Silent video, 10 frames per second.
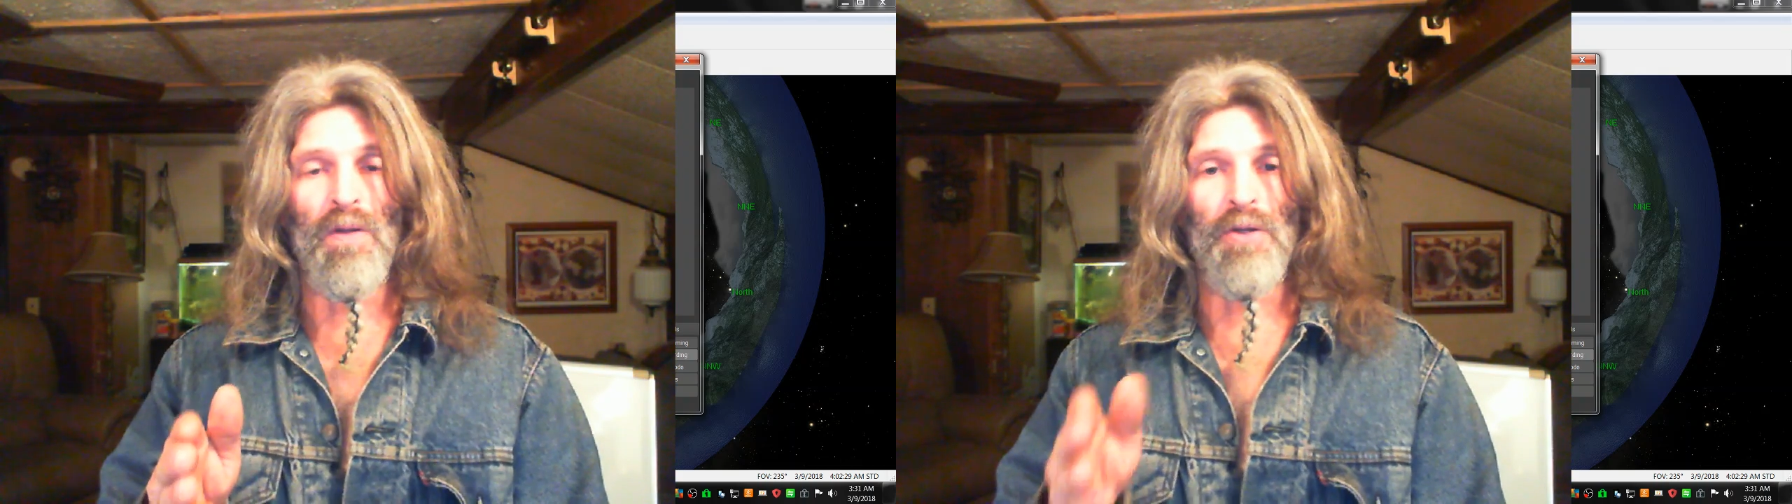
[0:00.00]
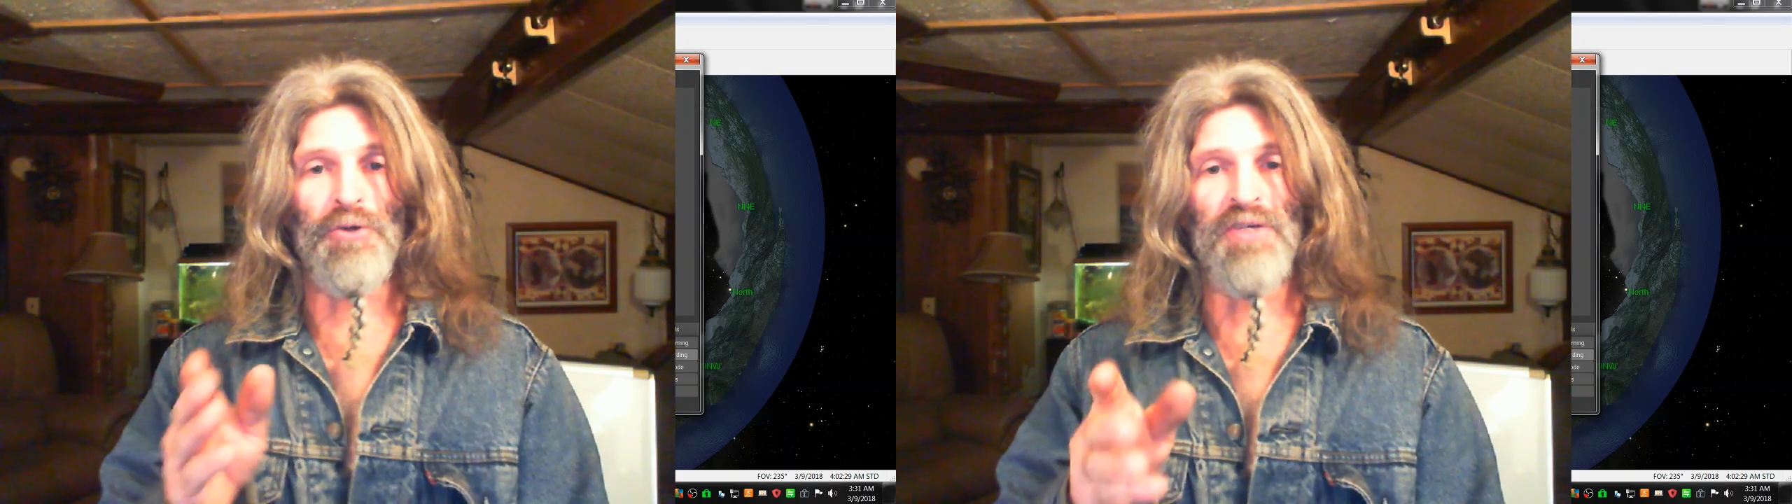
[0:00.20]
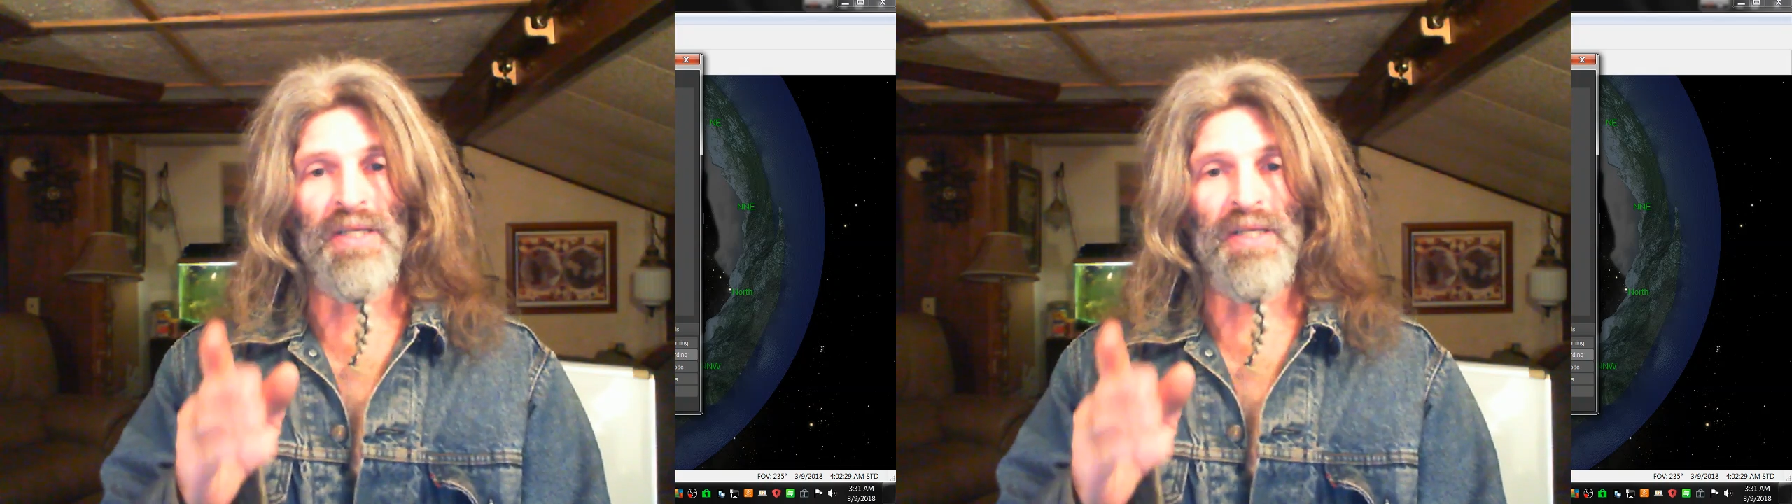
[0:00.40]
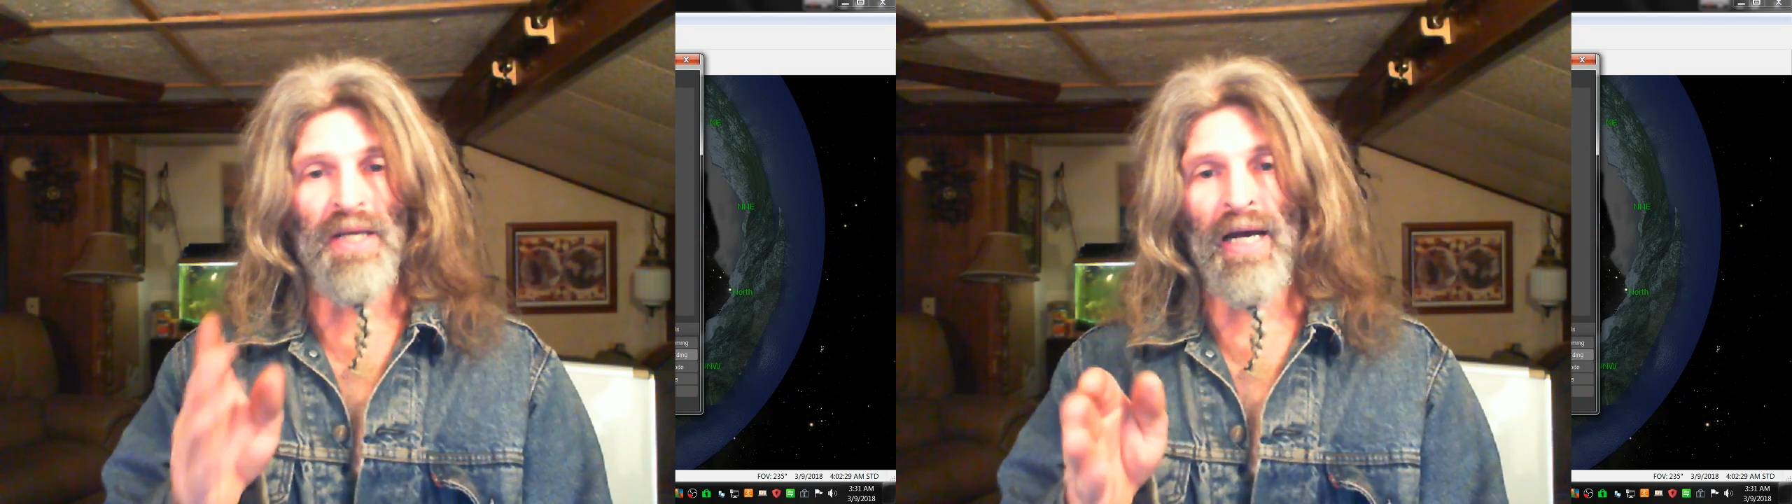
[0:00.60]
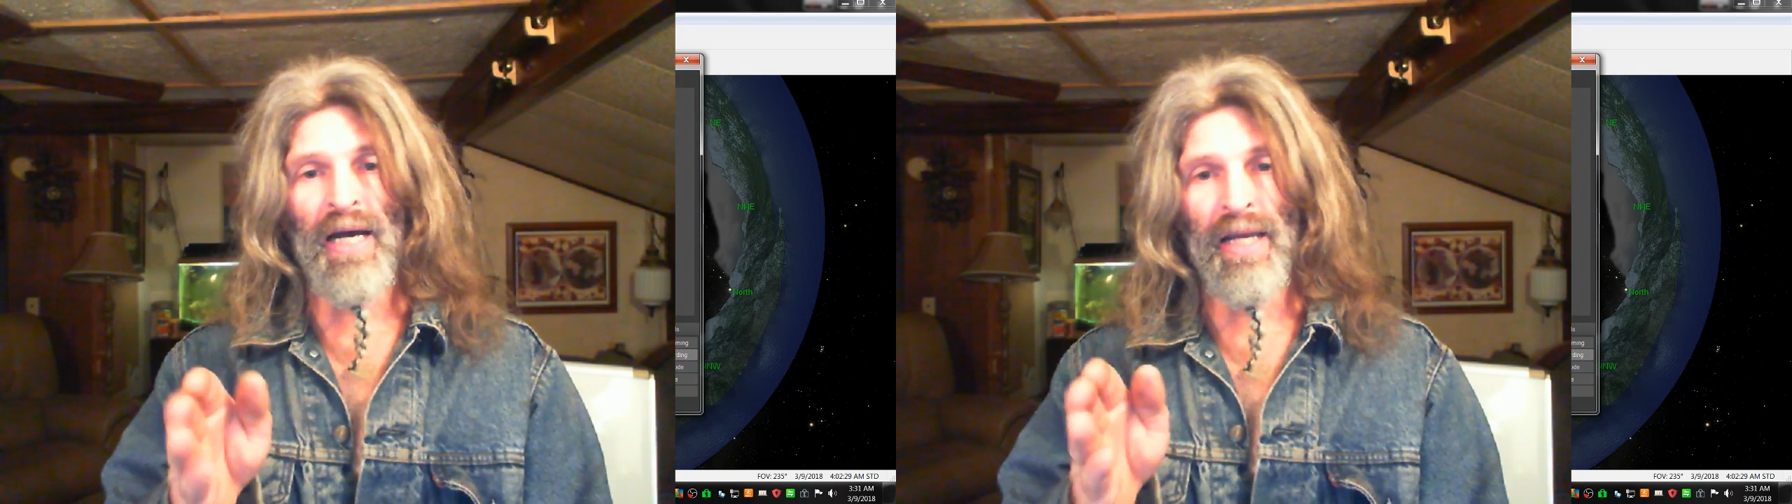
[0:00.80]
you're
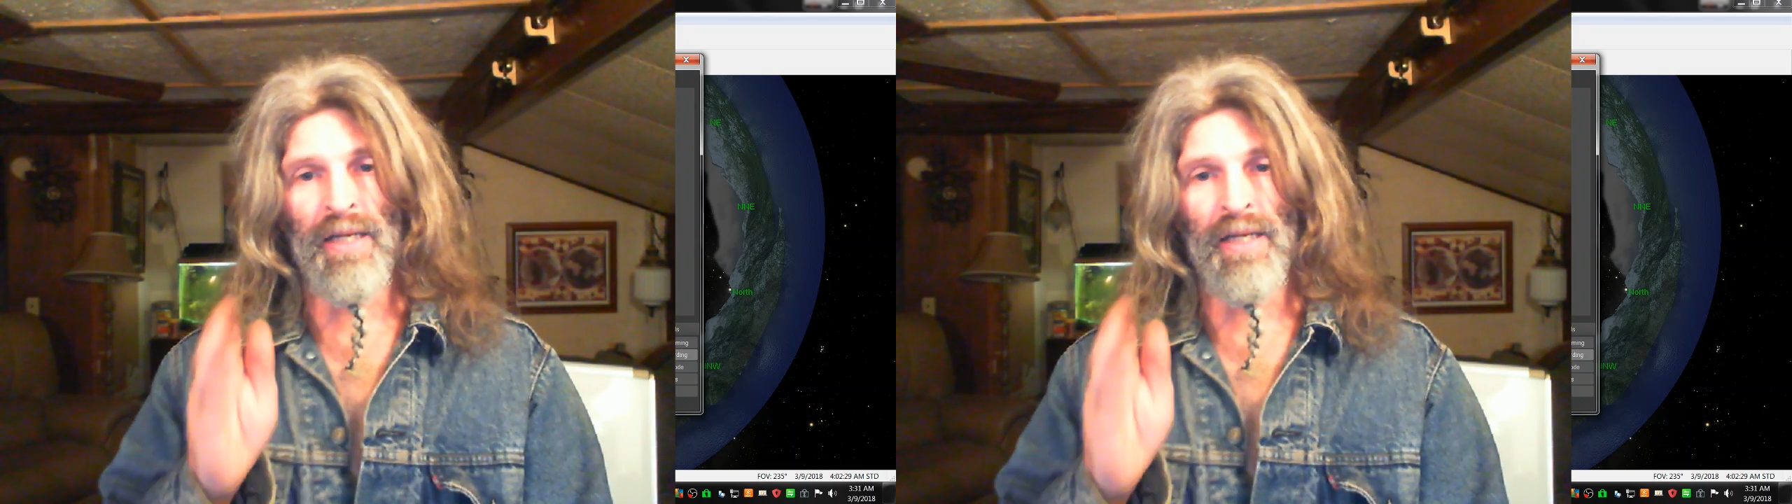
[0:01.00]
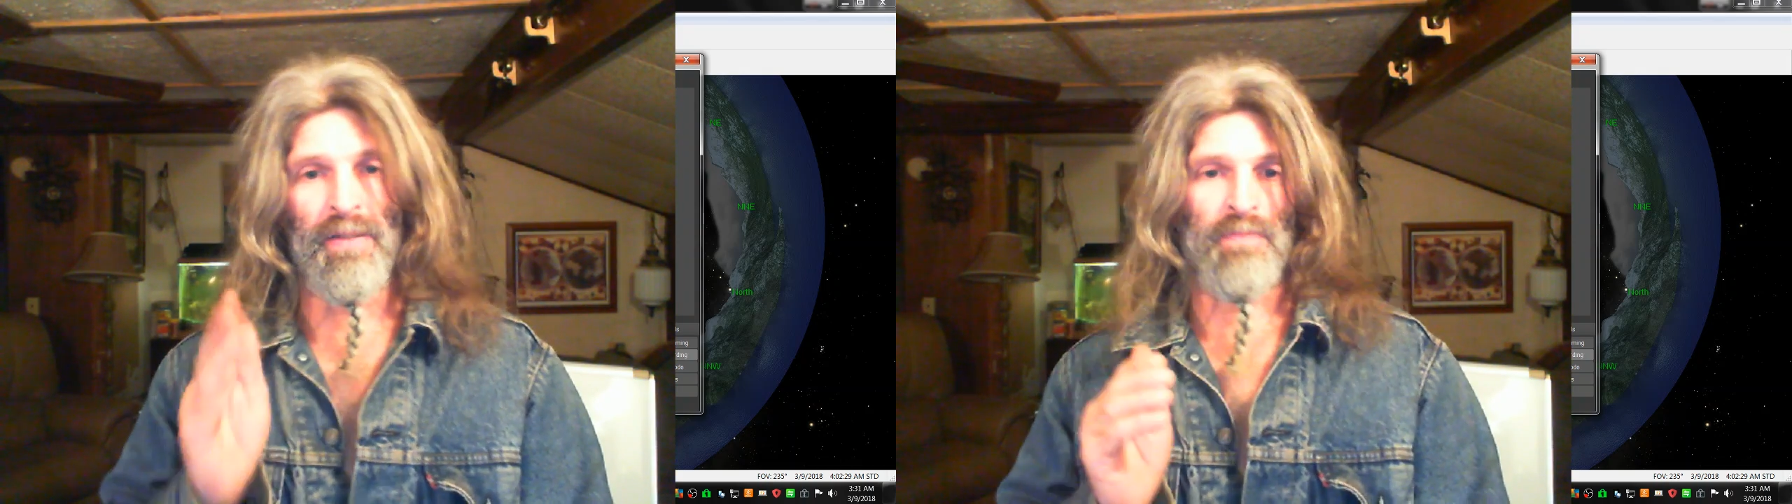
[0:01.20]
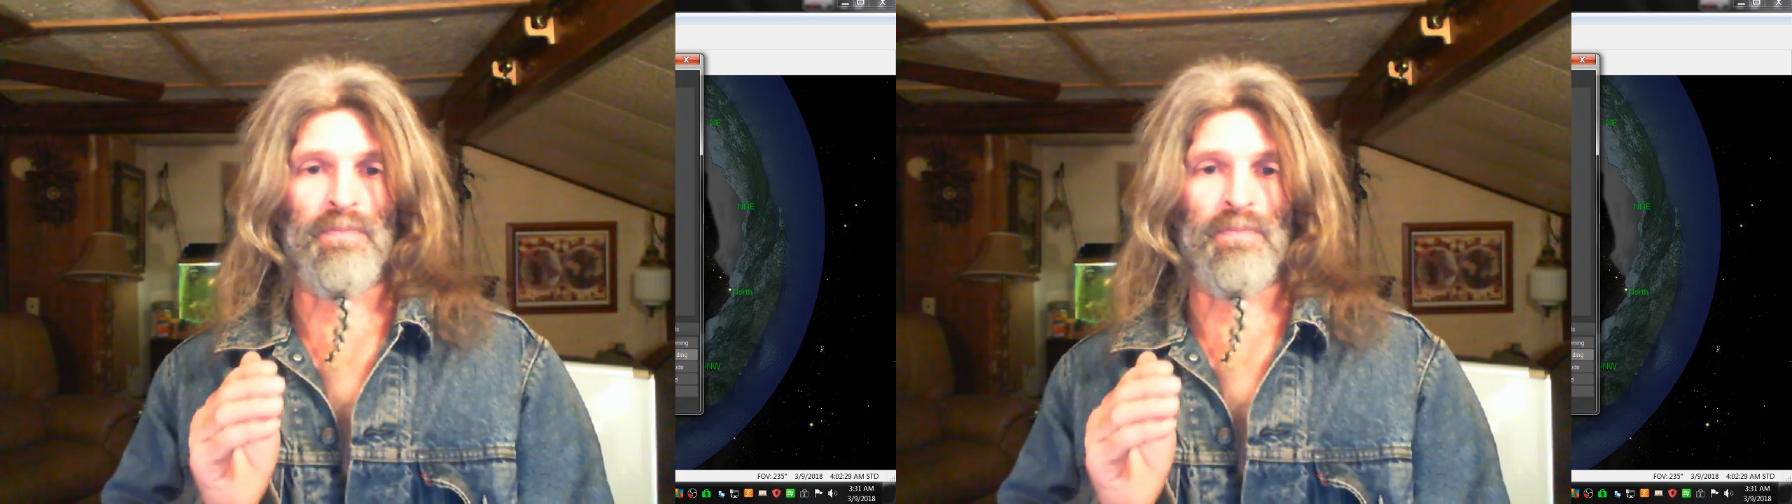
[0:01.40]
denying